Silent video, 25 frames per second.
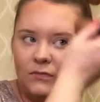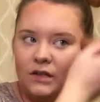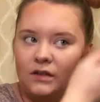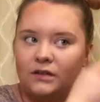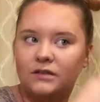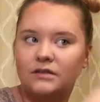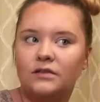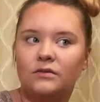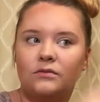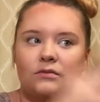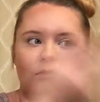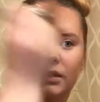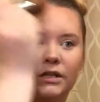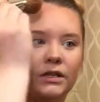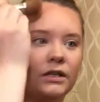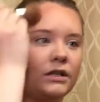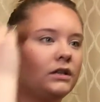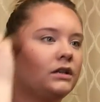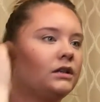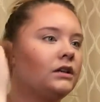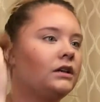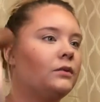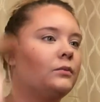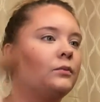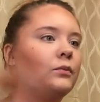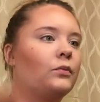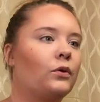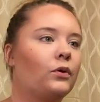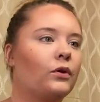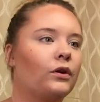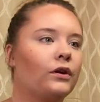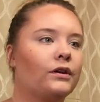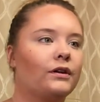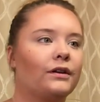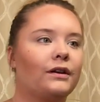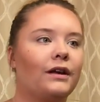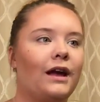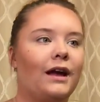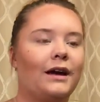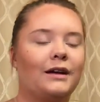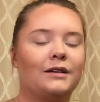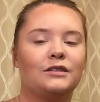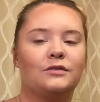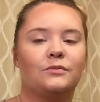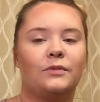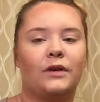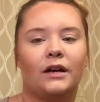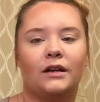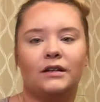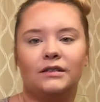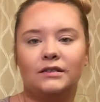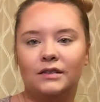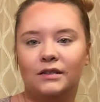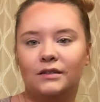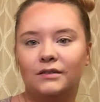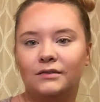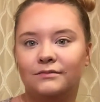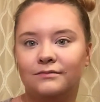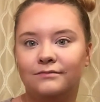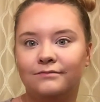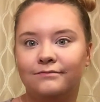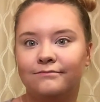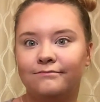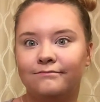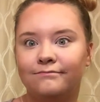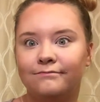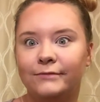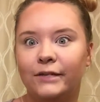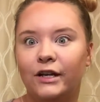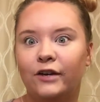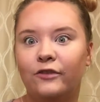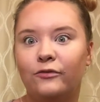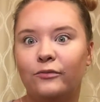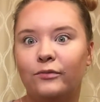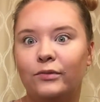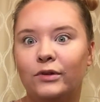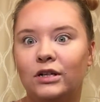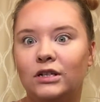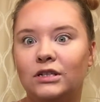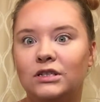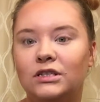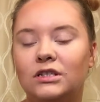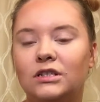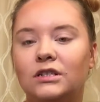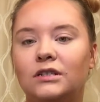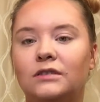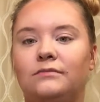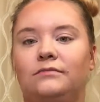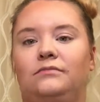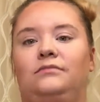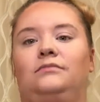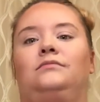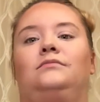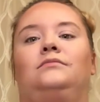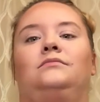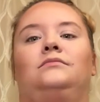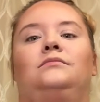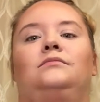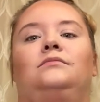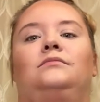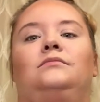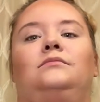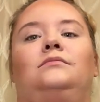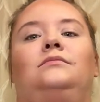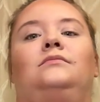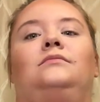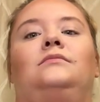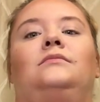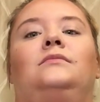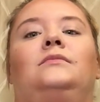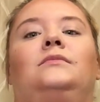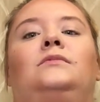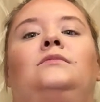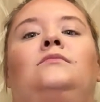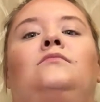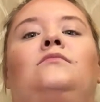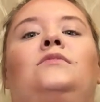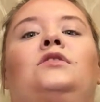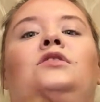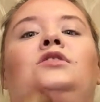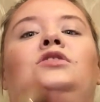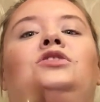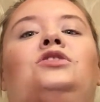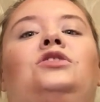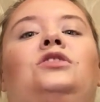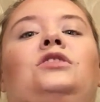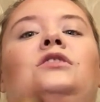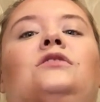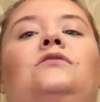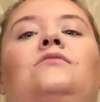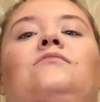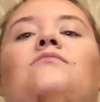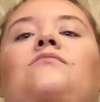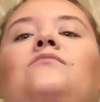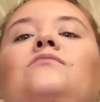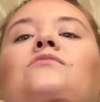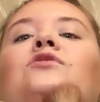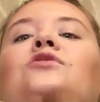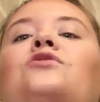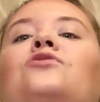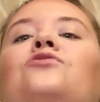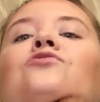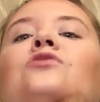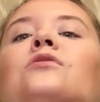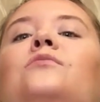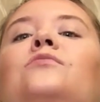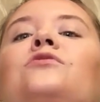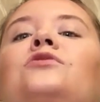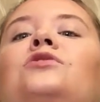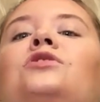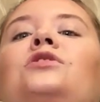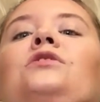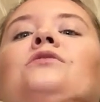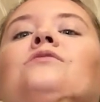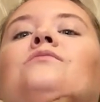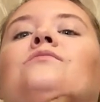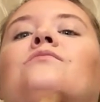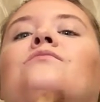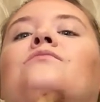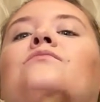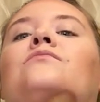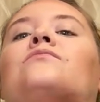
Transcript: That's a really important aspect of bronzer. The chin, just treble chin.